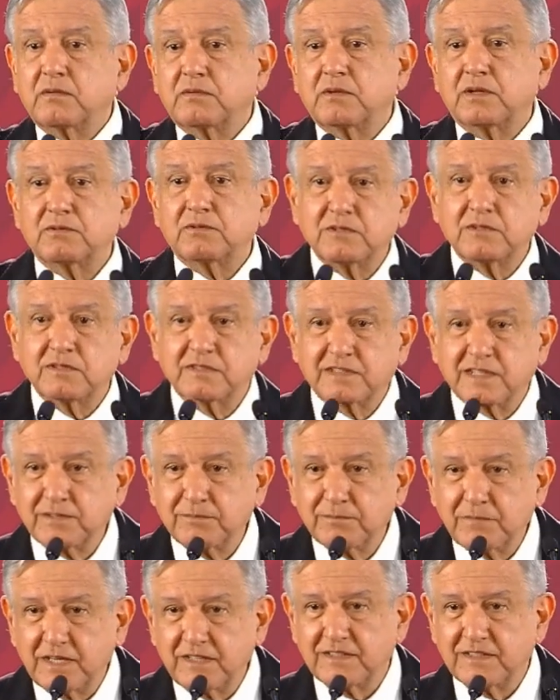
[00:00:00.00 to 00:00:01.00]
They don't have their
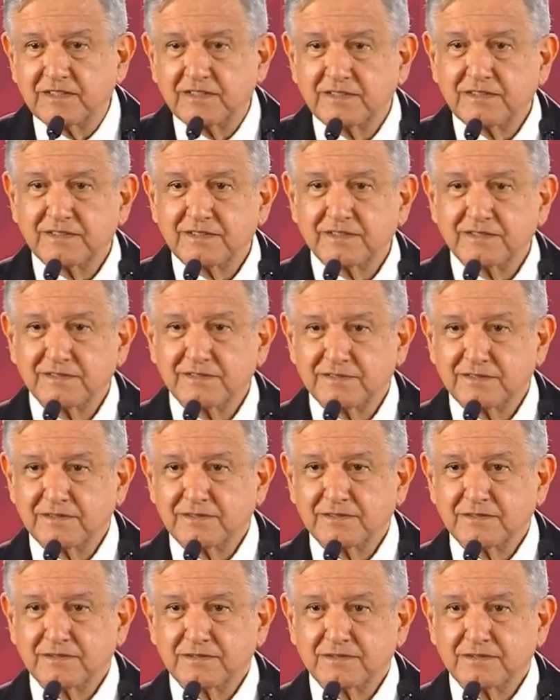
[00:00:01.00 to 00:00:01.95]
feet on the ground.